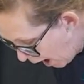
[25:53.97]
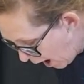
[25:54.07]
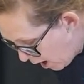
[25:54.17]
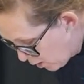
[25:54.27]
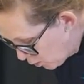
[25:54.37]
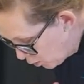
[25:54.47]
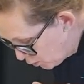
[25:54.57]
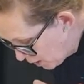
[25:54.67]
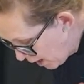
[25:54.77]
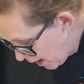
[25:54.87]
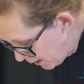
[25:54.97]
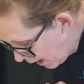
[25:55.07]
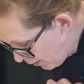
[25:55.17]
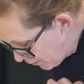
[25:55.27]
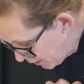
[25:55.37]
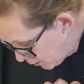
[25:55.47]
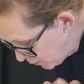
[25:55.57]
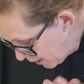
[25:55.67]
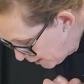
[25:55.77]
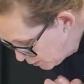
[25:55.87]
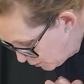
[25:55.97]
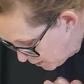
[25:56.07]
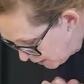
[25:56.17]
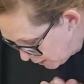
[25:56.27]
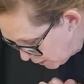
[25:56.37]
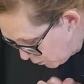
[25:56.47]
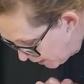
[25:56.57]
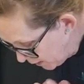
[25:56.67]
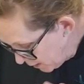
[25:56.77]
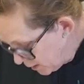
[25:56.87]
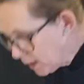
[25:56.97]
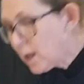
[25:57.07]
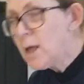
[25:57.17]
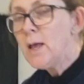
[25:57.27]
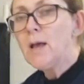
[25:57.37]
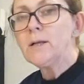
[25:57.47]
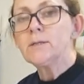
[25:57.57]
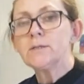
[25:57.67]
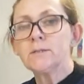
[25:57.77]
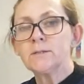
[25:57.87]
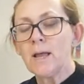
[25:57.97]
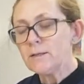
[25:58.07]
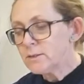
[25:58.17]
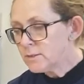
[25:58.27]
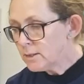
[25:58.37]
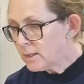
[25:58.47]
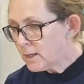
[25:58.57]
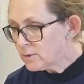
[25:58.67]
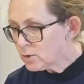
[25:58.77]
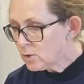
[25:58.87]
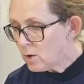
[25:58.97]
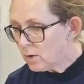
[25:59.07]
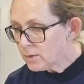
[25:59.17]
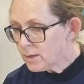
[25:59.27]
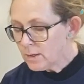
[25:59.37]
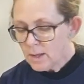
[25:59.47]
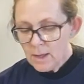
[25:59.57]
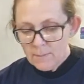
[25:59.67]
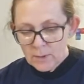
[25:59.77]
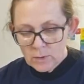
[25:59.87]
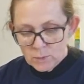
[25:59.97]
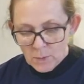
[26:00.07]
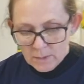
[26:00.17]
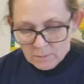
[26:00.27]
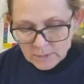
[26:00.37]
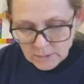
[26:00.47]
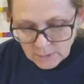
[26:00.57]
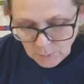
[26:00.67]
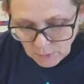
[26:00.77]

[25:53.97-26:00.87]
how then could I do such a wicked thing and sin against God? Because when Mrs.